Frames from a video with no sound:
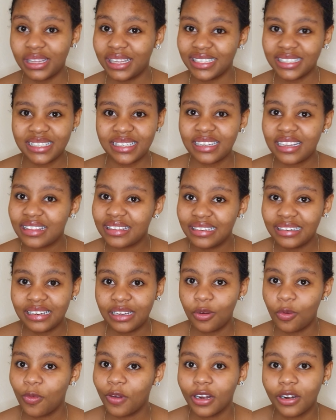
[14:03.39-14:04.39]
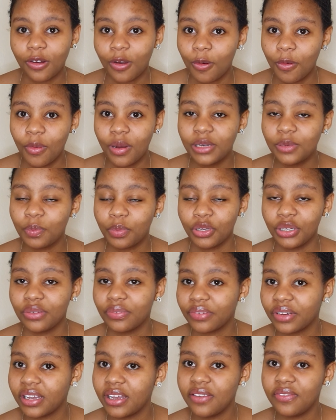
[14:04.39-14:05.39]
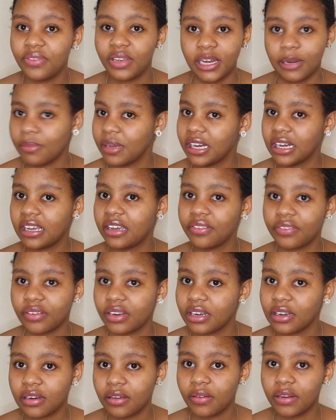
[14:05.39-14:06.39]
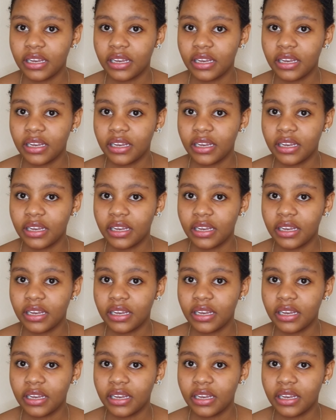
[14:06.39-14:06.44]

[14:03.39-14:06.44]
There's nothing like 1.5 in my life right now.